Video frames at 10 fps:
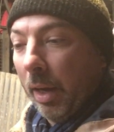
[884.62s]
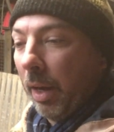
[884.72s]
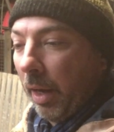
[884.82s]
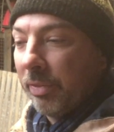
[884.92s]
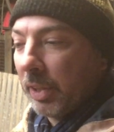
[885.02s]

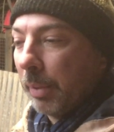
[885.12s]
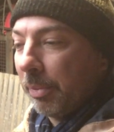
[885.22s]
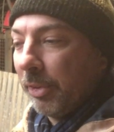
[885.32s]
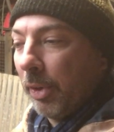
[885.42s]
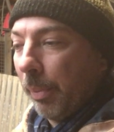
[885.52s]
I've said it
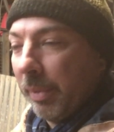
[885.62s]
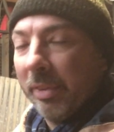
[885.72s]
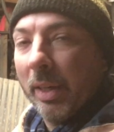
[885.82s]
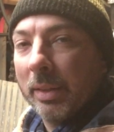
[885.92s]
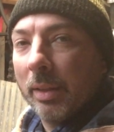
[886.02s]
before, I'll be
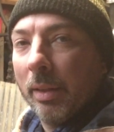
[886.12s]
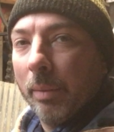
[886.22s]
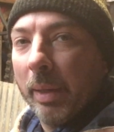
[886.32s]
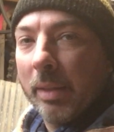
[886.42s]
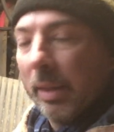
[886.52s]
very excited
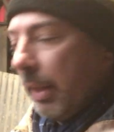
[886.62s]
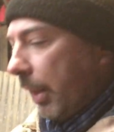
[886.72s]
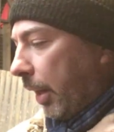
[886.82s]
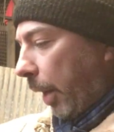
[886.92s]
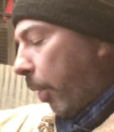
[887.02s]
about.
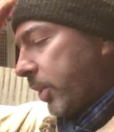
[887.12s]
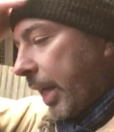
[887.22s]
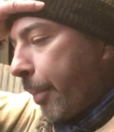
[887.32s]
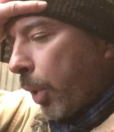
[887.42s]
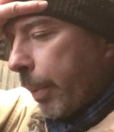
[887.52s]
I won't say
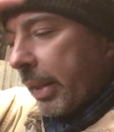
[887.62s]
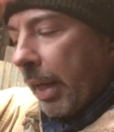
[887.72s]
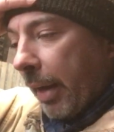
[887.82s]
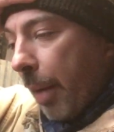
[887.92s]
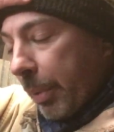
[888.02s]
any more about
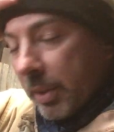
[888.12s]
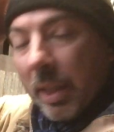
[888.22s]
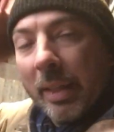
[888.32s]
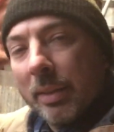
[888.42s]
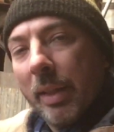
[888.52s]
that now because,
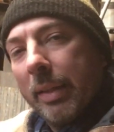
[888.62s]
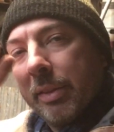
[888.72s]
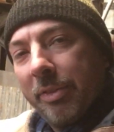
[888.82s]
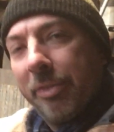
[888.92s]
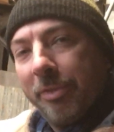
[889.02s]
like I say,
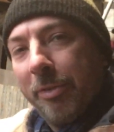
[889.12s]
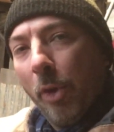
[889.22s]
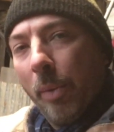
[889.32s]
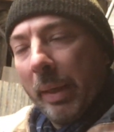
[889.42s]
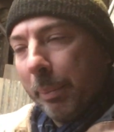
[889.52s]
it's a
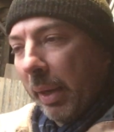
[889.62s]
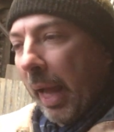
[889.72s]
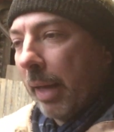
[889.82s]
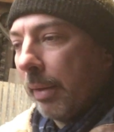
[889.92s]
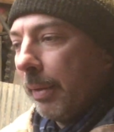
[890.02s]
forming
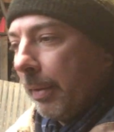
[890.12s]
plan.